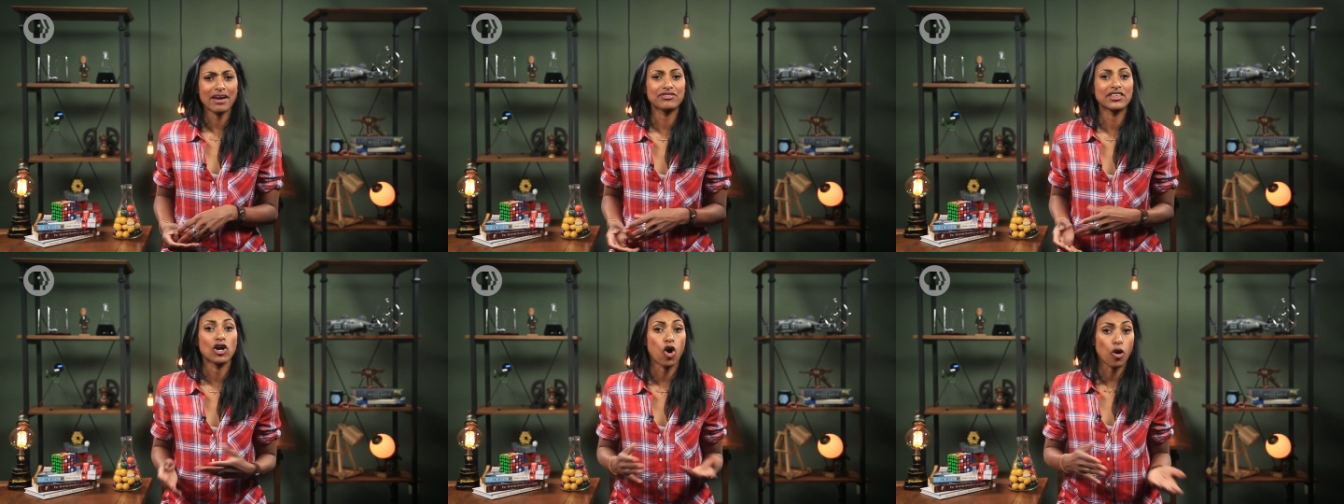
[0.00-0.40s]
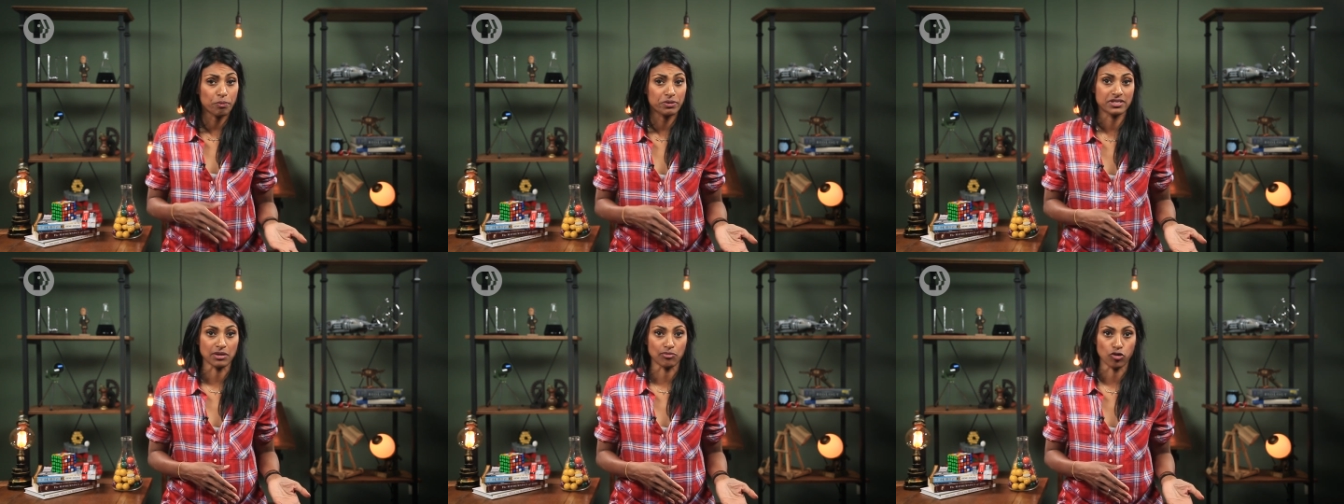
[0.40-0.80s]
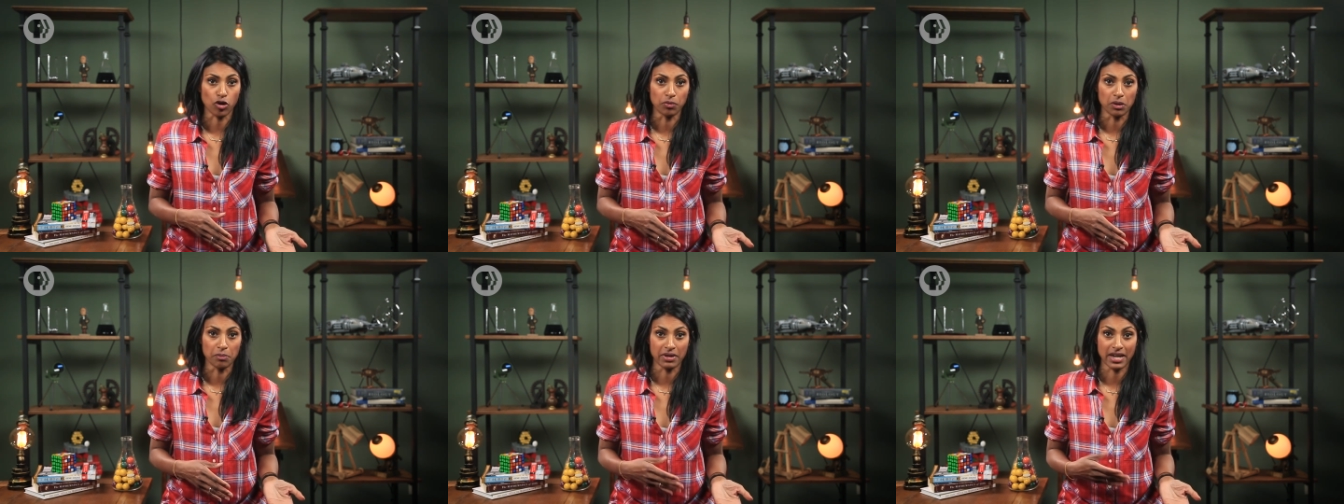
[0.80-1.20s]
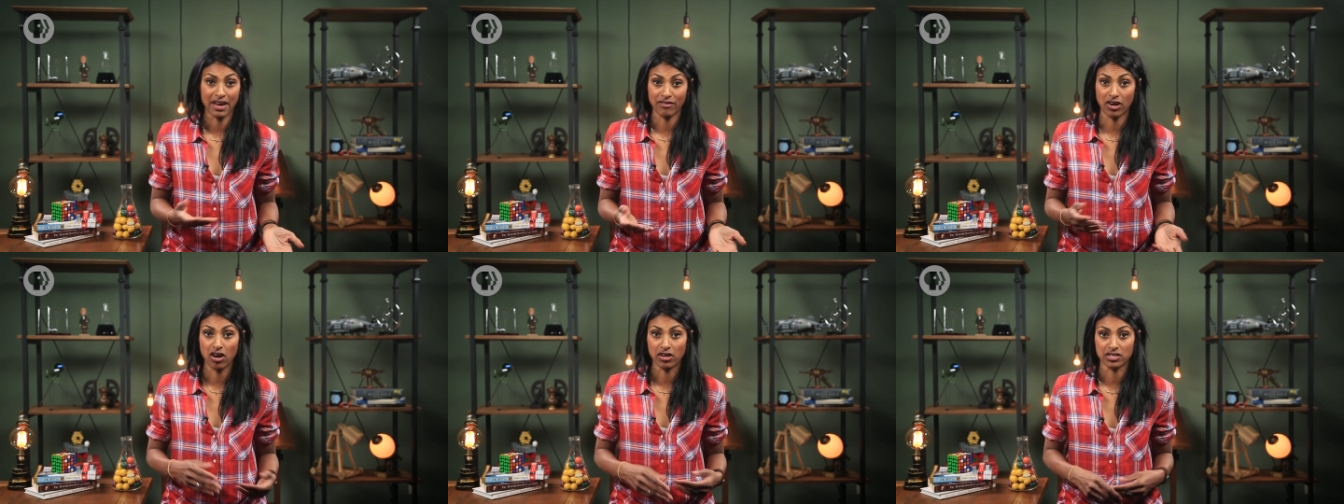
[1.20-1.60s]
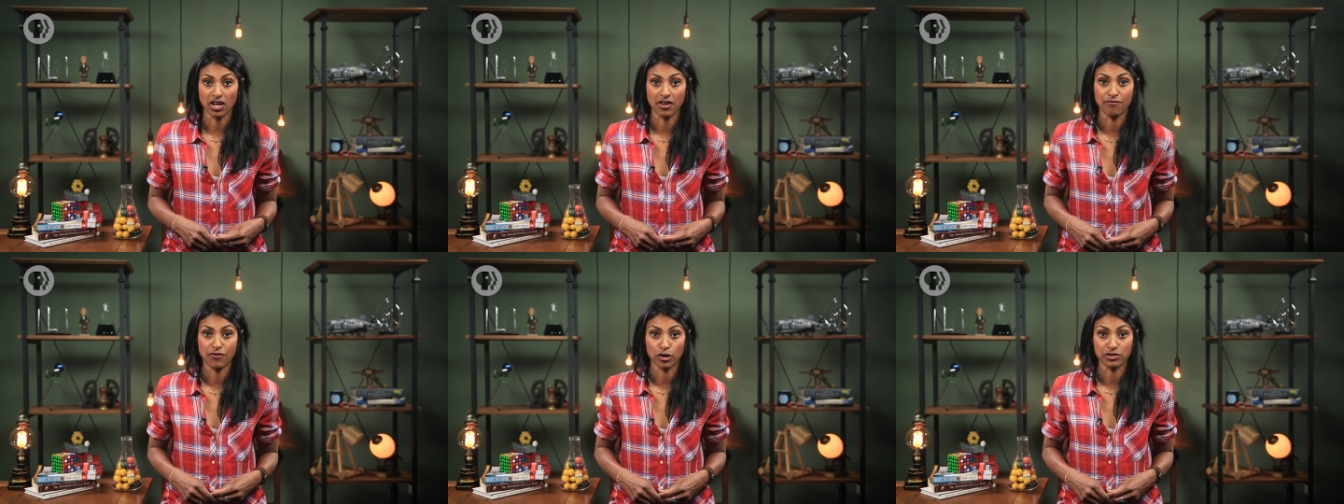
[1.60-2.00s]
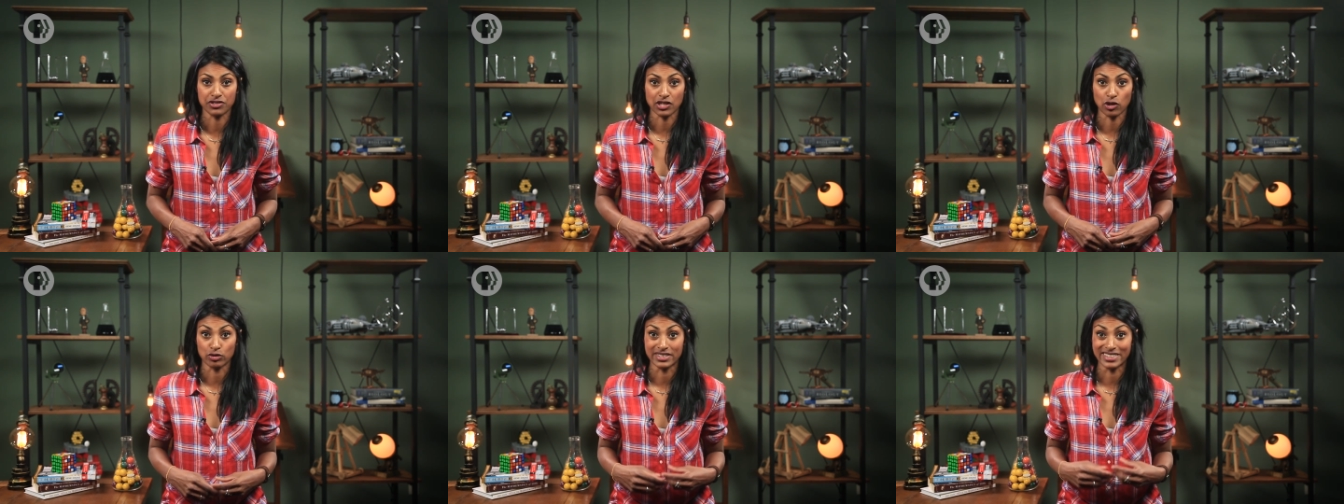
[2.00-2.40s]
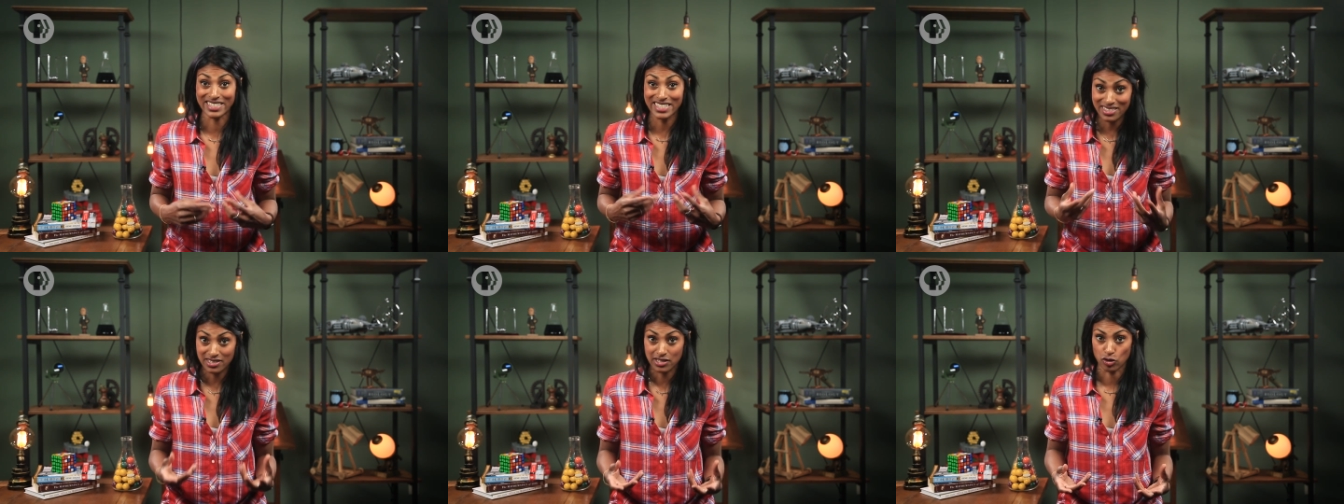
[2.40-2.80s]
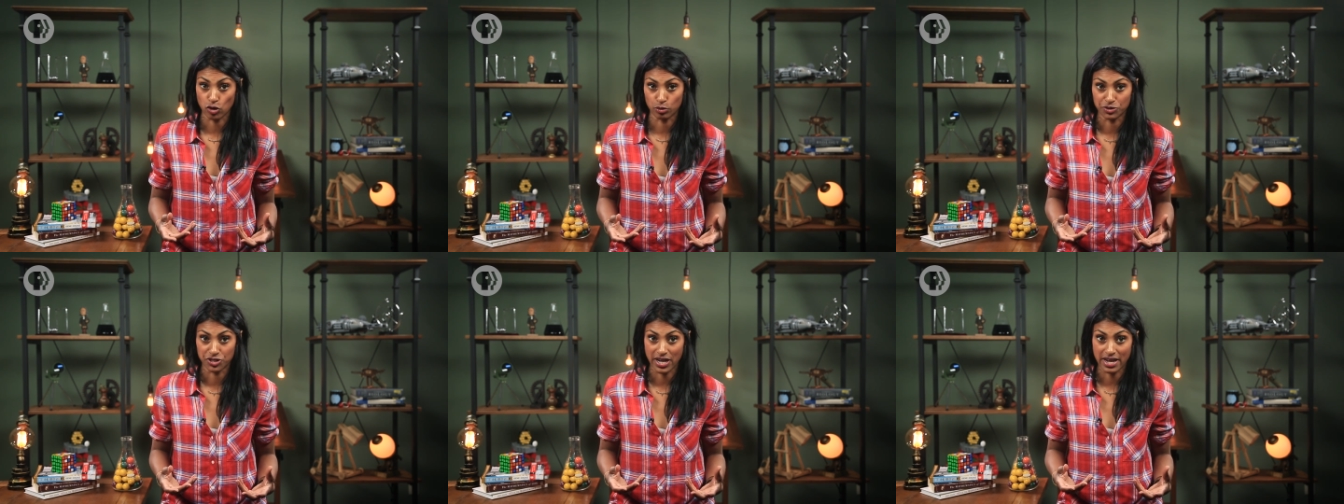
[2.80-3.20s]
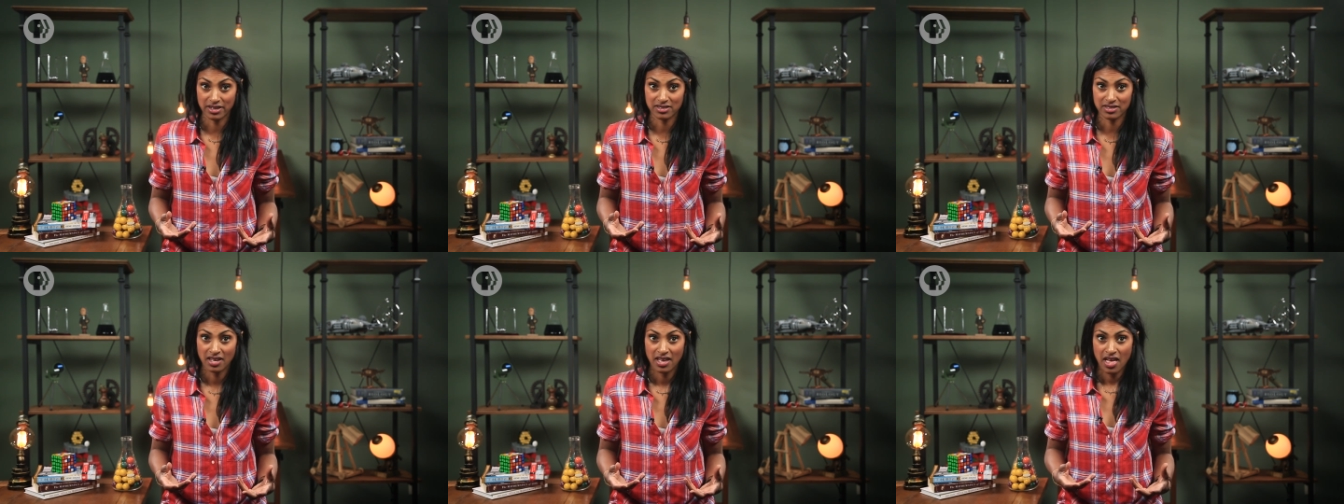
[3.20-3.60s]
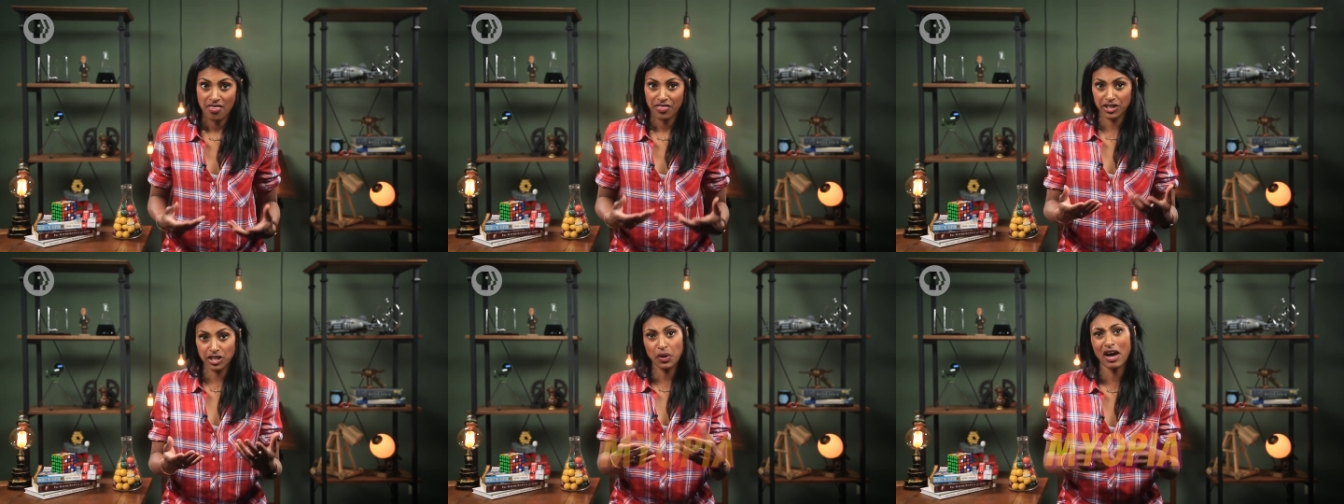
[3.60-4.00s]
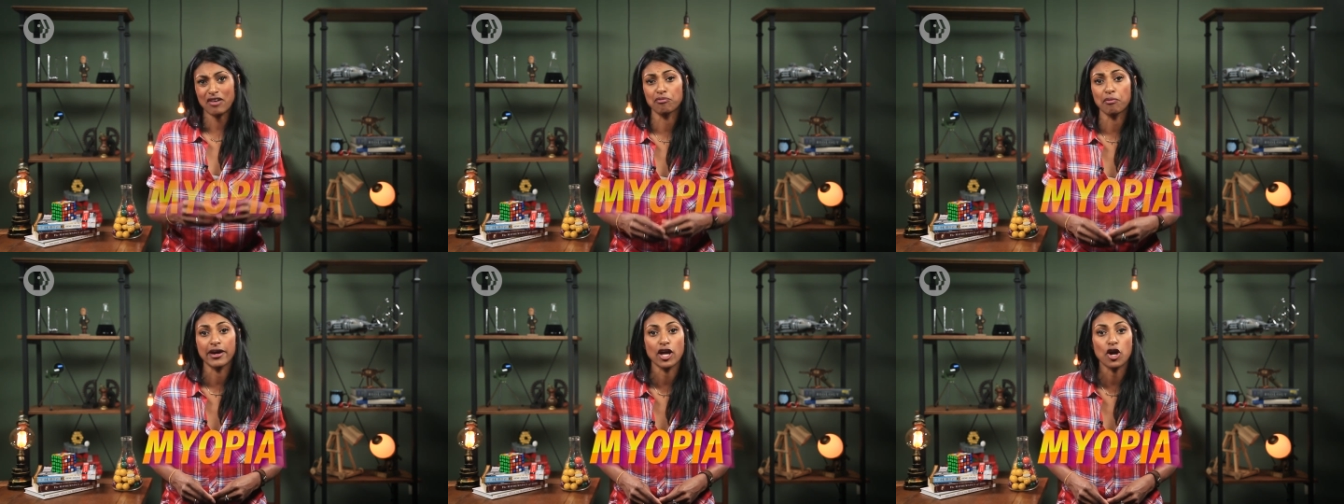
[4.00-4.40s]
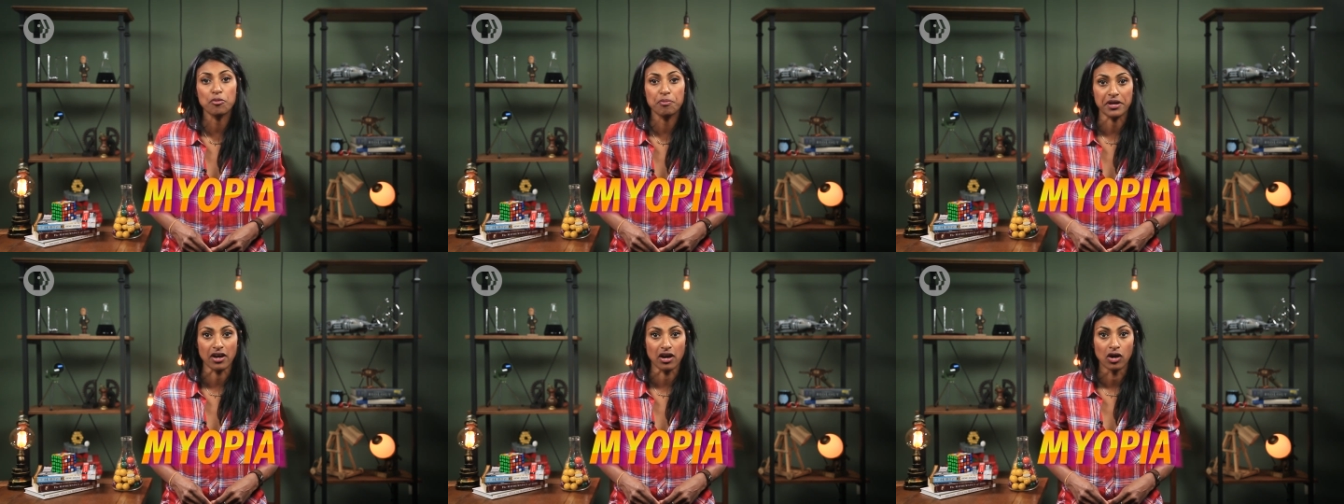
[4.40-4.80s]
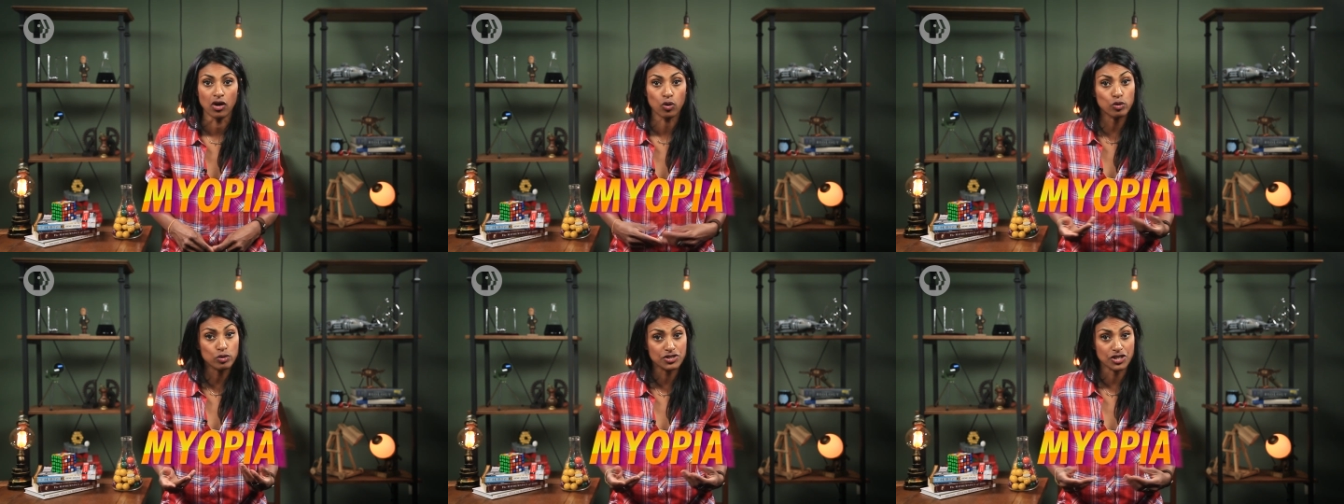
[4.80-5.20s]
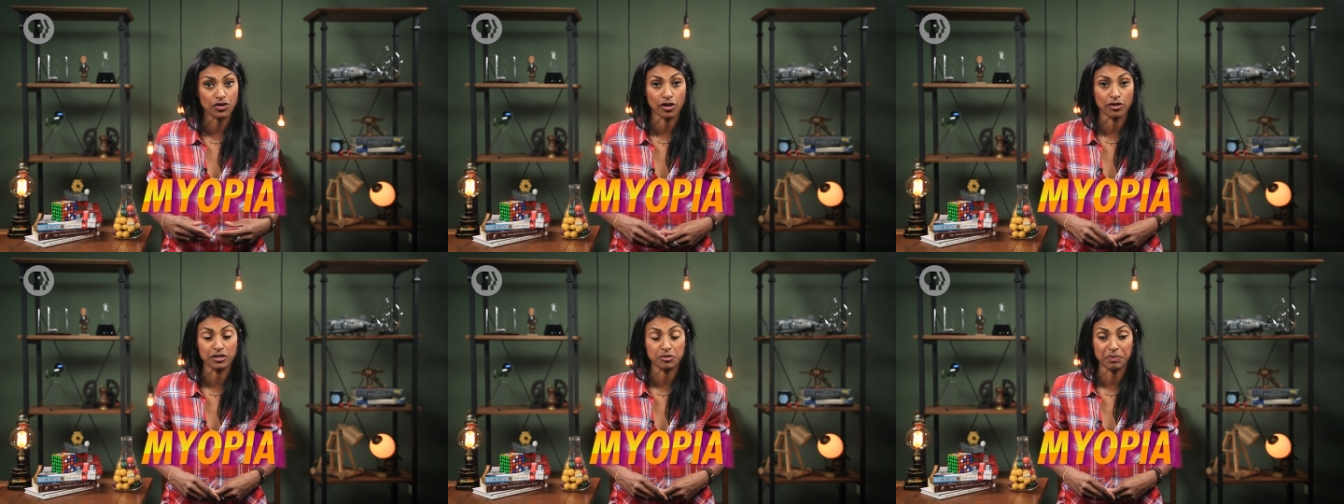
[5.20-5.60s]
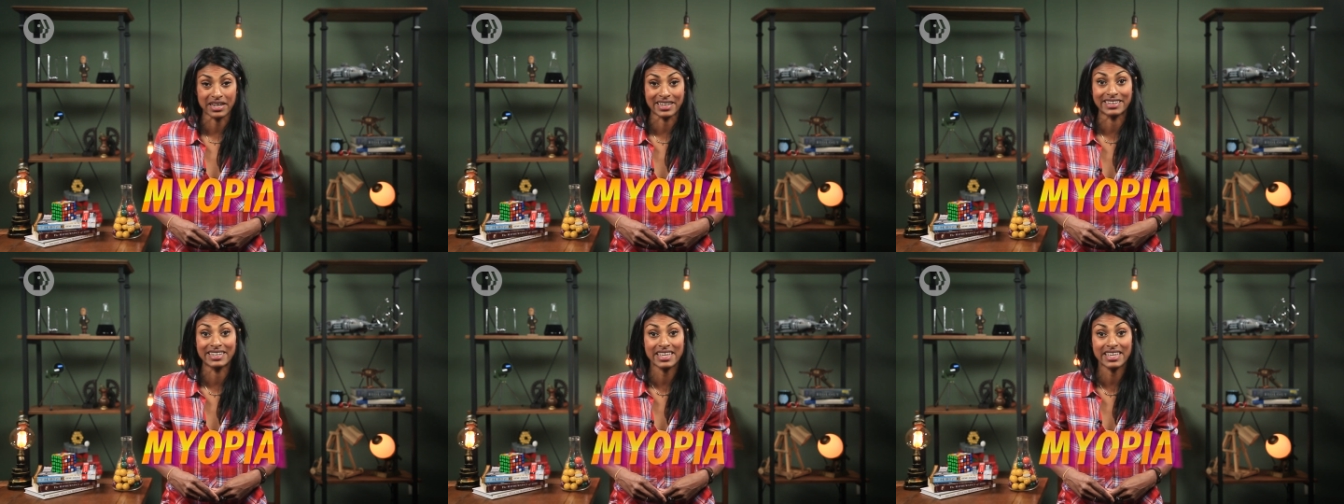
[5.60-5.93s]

you have the opposite problem and have a hard time focusing on distant objects, then you have myopia, also known as being